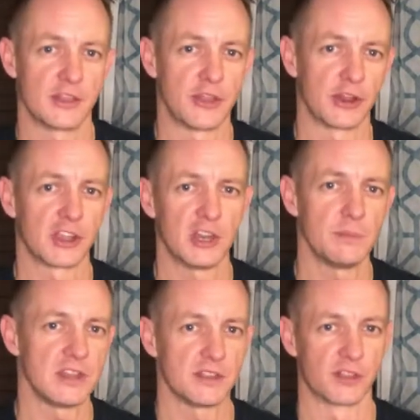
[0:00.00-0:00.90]
they're going to
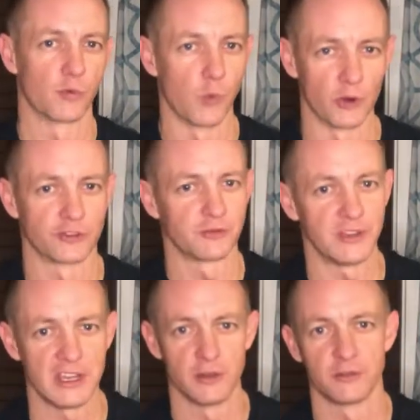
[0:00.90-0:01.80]
be the worst
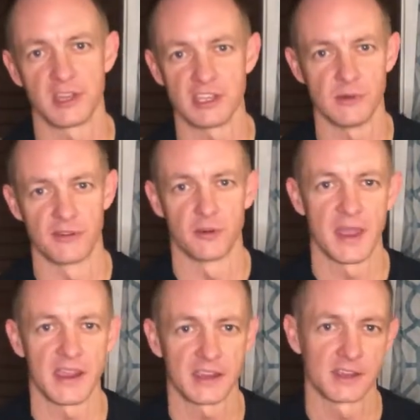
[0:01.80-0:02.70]
videos that you ever
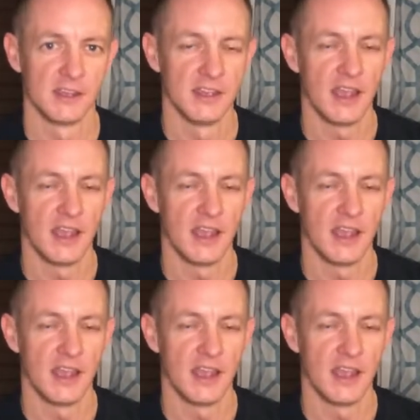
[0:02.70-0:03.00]
make.